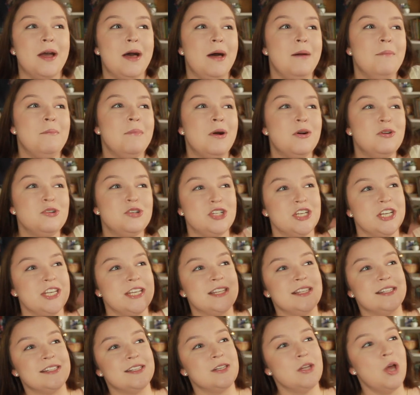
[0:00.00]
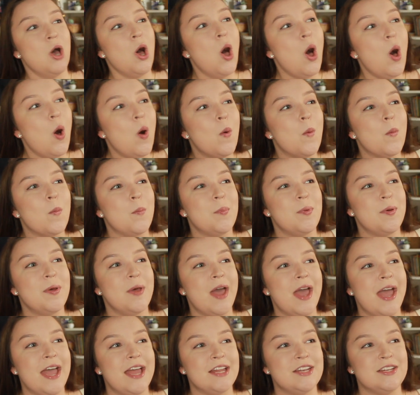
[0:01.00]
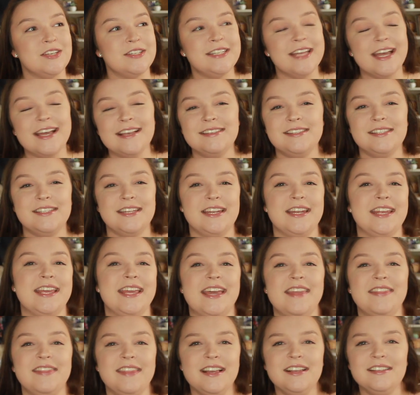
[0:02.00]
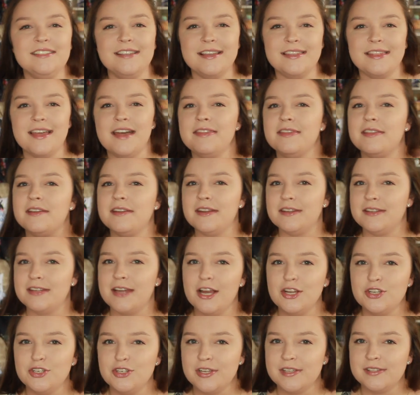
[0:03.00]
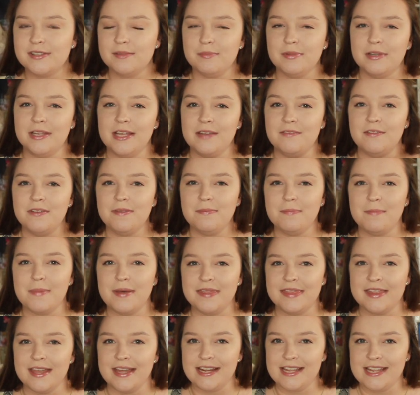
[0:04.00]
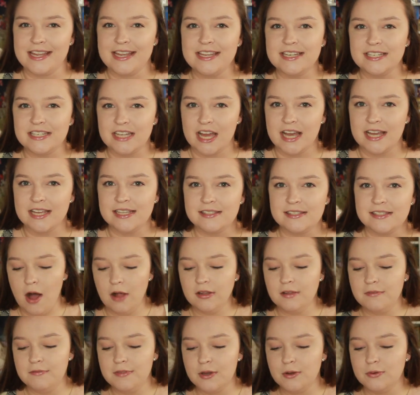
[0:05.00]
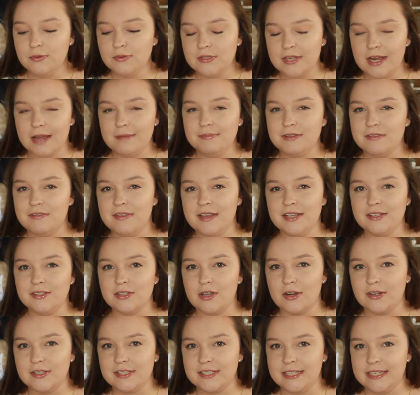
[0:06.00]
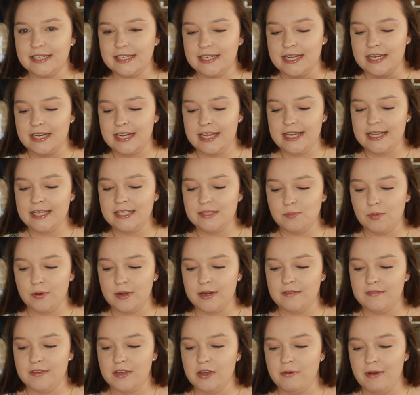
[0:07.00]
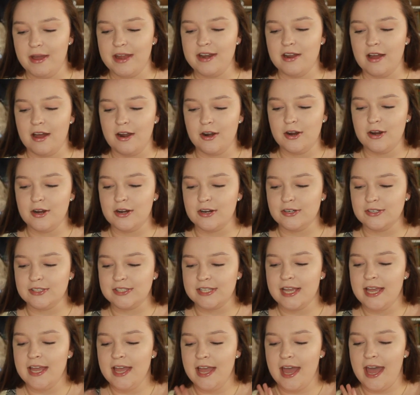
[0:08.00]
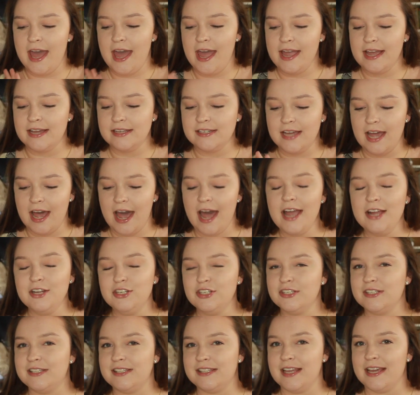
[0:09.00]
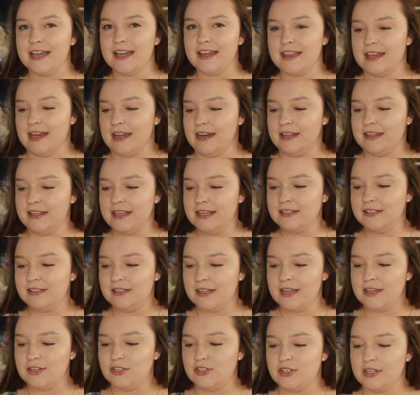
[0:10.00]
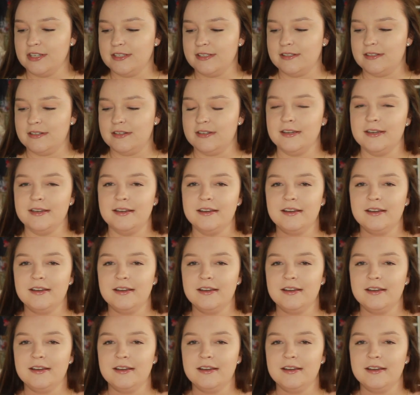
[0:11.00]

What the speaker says: emotions and hope and destiny and things like that that Natasha doesn't believe in, but that he does. All of those types of things are seen in his point of view and not hers. And I just think that this is just